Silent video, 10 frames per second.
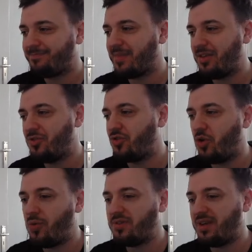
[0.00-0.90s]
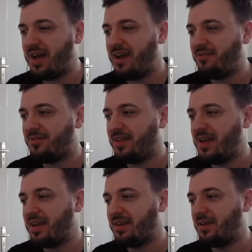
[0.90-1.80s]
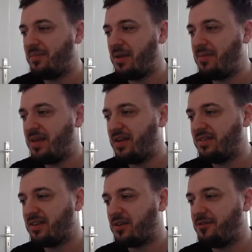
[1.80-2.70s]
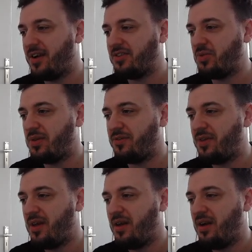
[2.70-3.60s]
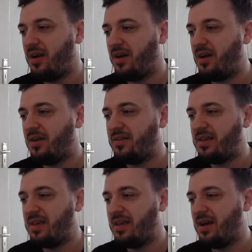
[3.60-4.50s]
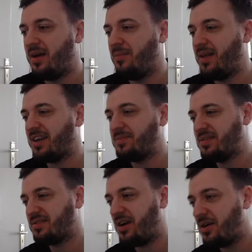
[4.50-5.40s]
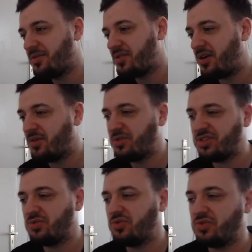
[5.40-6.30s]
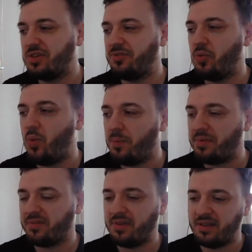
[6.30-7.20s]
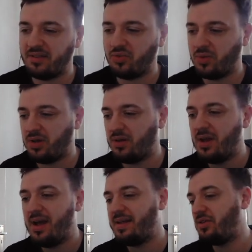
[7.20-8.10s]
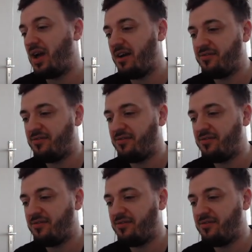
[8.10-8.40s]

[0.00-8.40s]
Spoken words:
you could always have like maybe a sacrifice with the Black Mist Arms Guard, which is going to give you 1% hit as well. Then you have